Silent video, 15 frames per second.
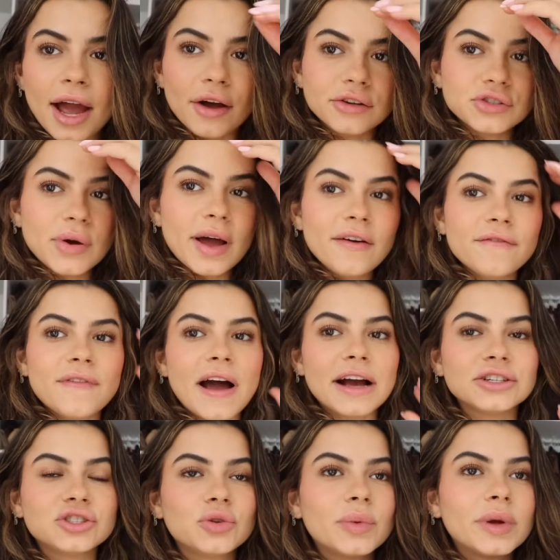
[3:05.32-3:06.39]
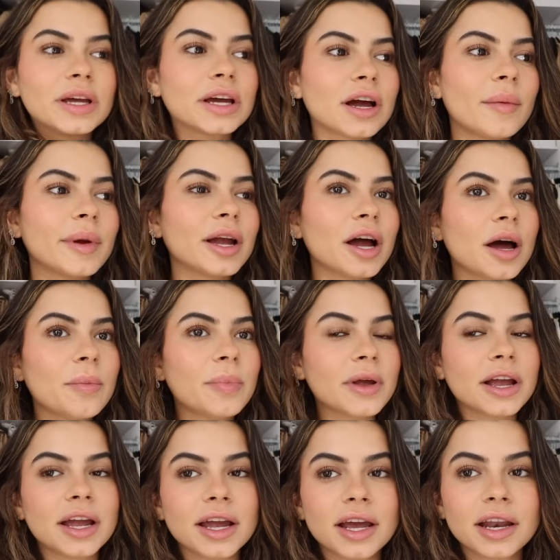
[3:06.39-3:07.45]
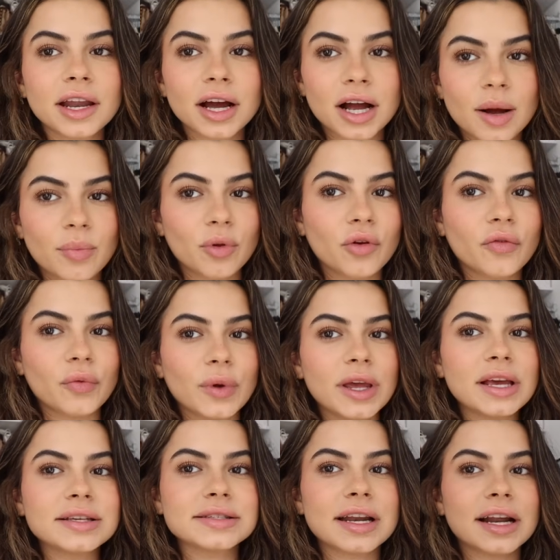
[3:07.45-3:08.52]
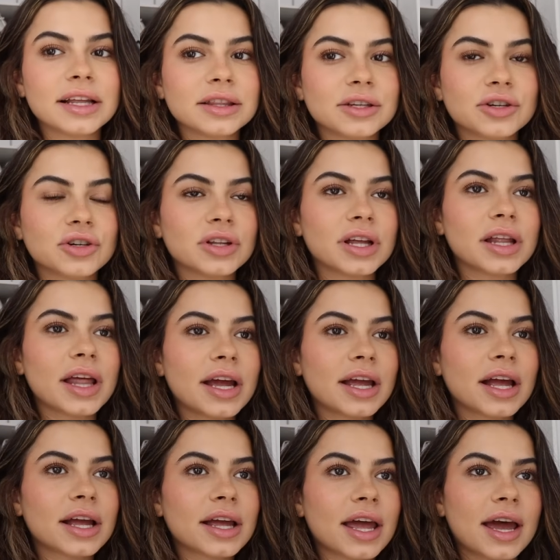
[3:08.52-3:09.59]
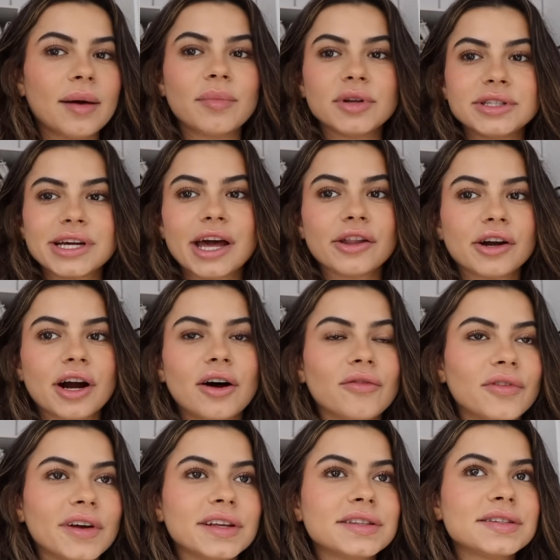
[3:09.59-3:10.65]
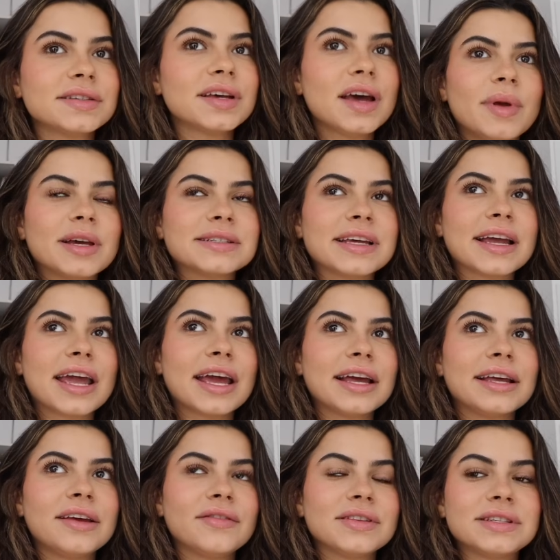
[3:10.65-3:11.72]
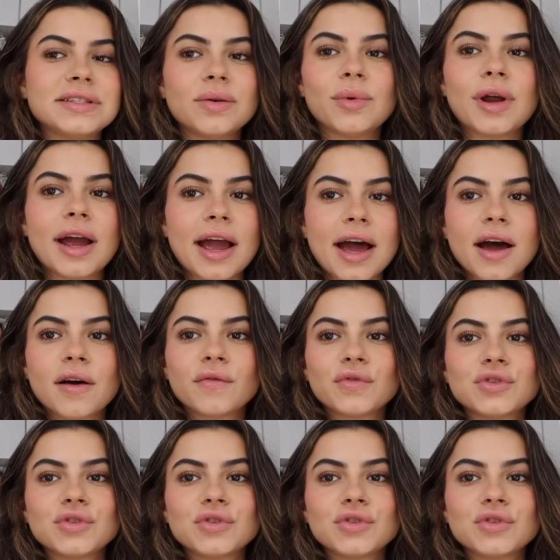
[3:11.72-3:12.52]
I also have fashion week coming up in a couple of weeks and I literally like can't put together outfits because I can't even see what I have.